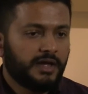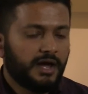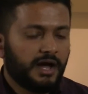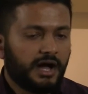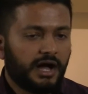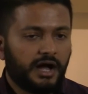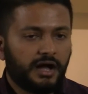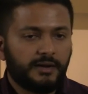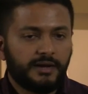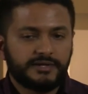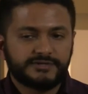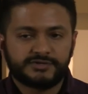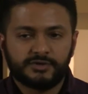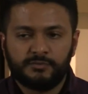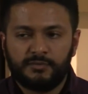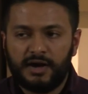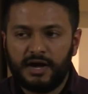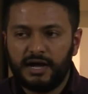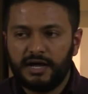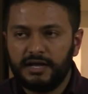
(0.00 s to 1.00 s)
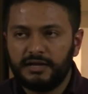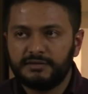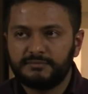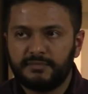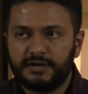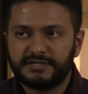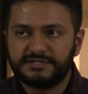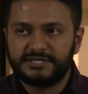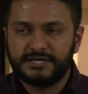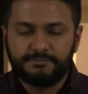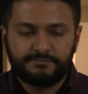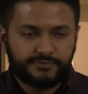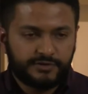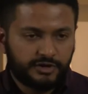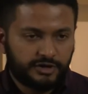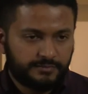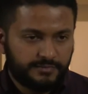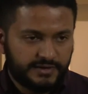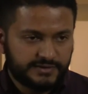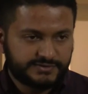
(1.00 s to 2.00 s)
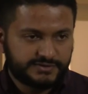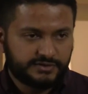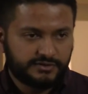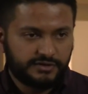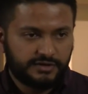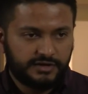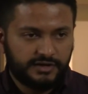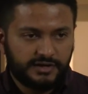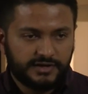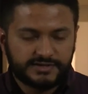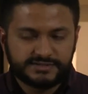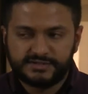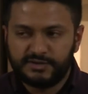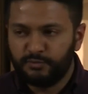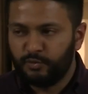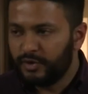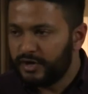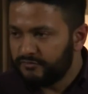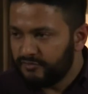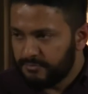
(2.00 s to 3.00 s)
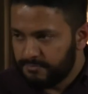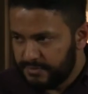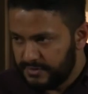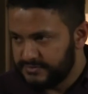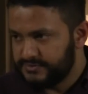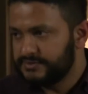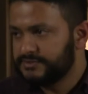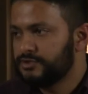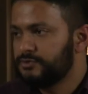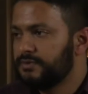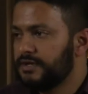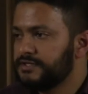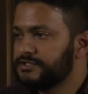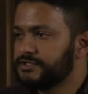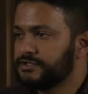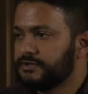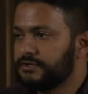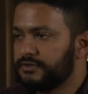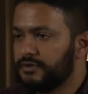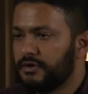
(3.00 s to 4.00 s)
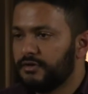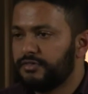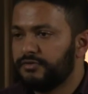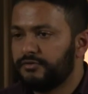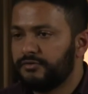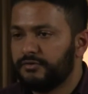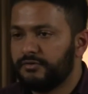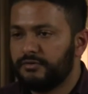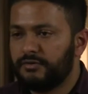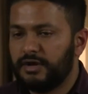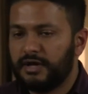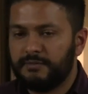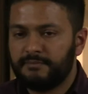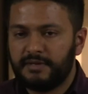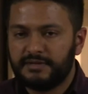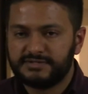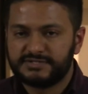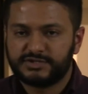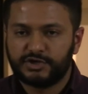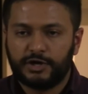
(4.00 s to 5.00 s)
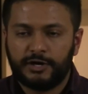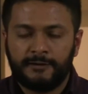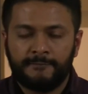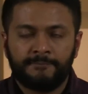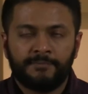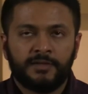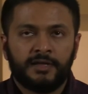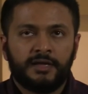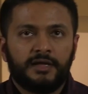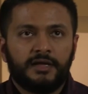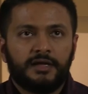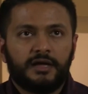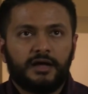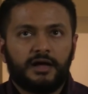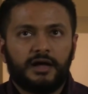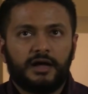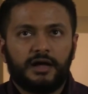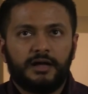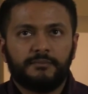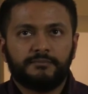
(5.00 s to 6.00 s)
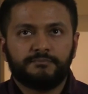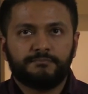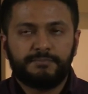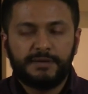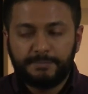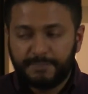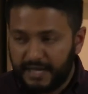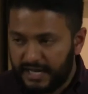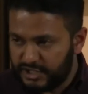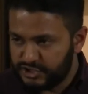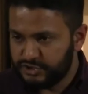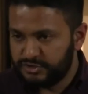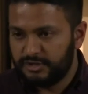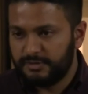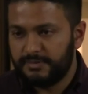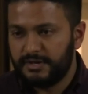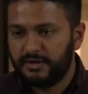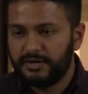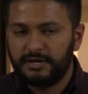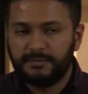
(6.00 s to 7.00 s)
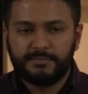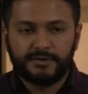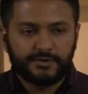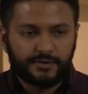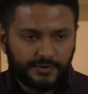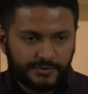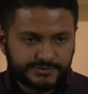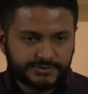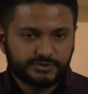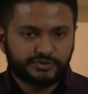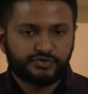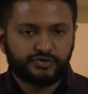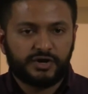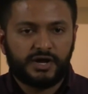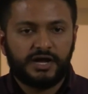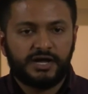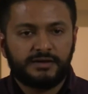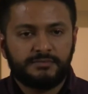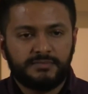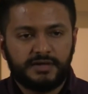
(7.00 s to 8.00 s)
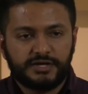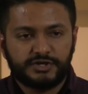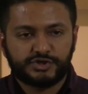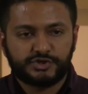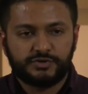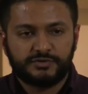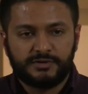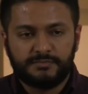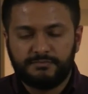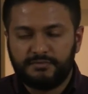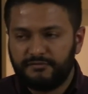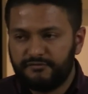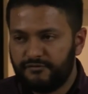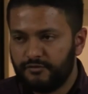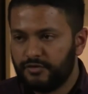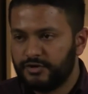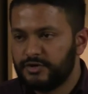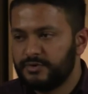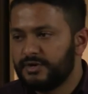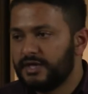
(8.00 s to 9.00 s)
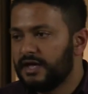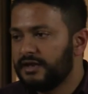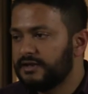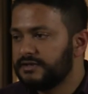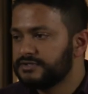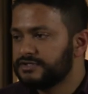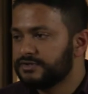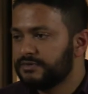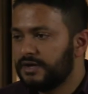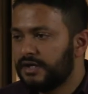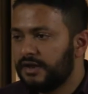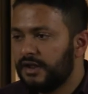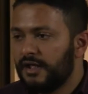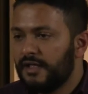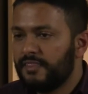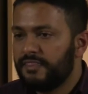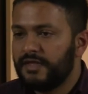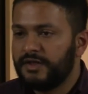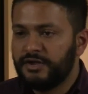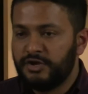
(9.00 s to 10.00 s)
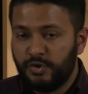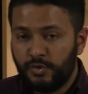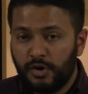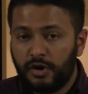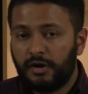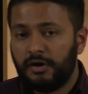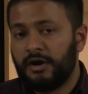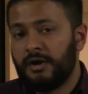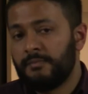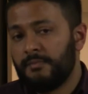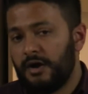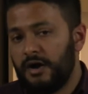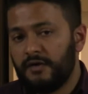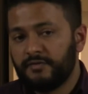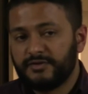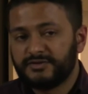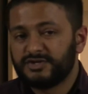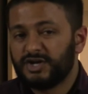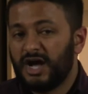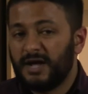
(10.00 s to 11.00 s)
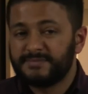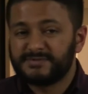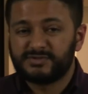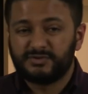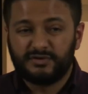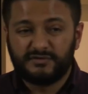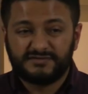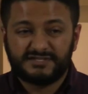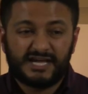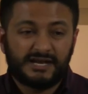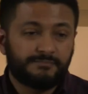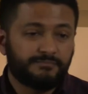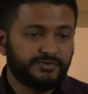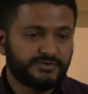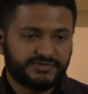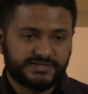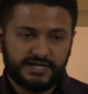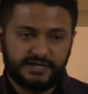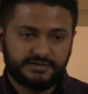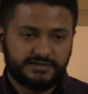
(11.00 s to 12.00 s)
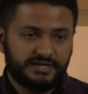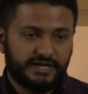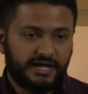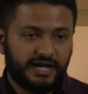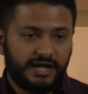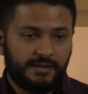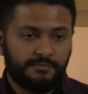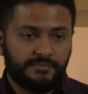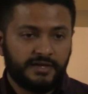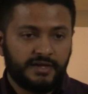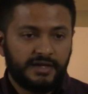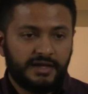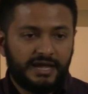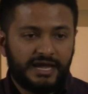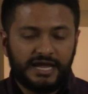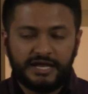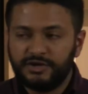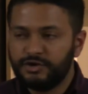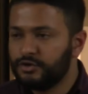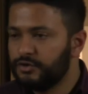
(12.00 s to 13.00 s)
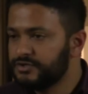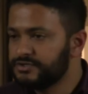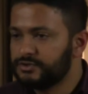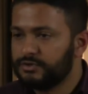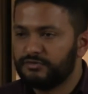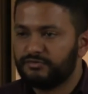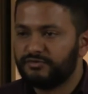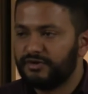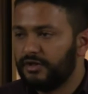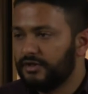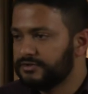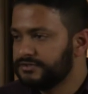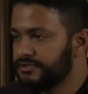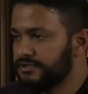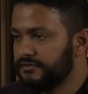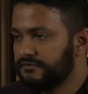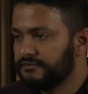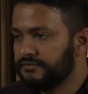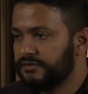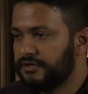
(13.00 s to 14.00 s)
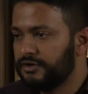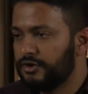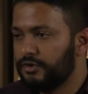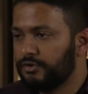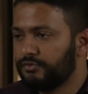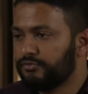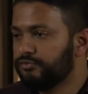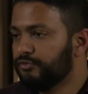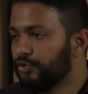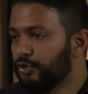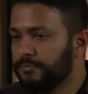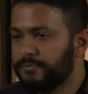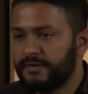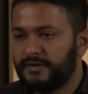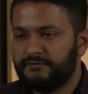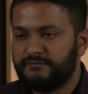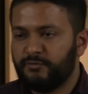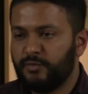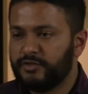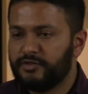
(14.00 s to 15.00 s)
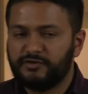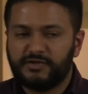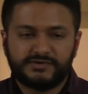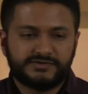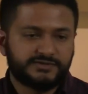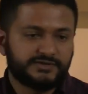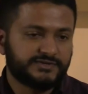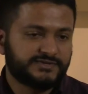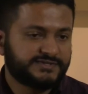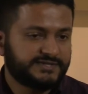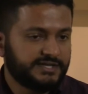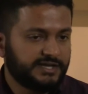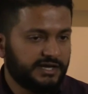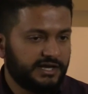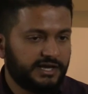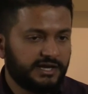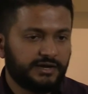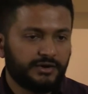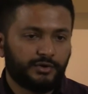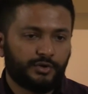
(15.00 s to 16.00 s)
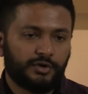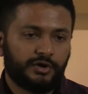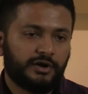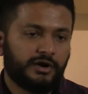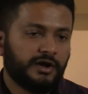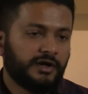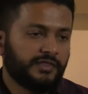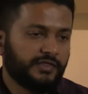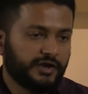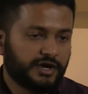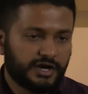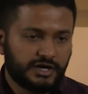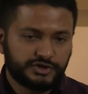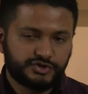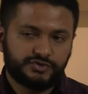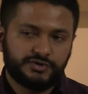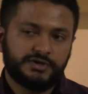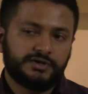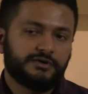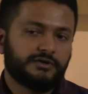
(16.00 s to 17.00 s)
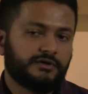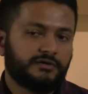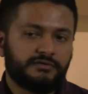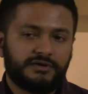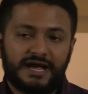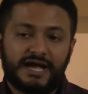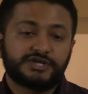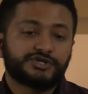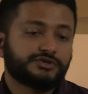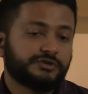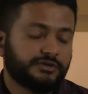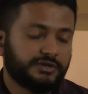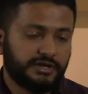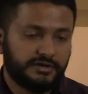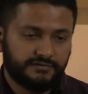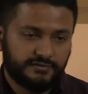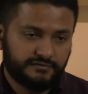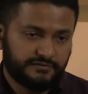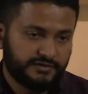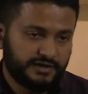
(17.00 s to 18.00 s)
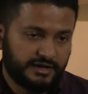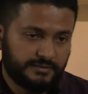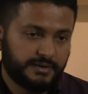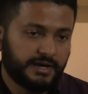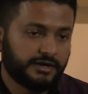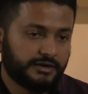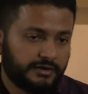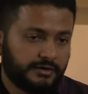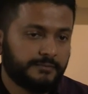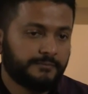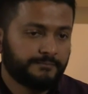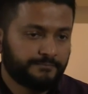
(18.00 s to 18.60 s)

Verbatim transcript: Uh, and so my, my tip there basically is whatever business you basically go through um, and start, Uh, be passionate about it, but also try and make sure that before you get into it, that you are among the top sort of ten percent um, in your sort of relative, you know, group, if, whether that's in a city or the country or nationally even for that matter.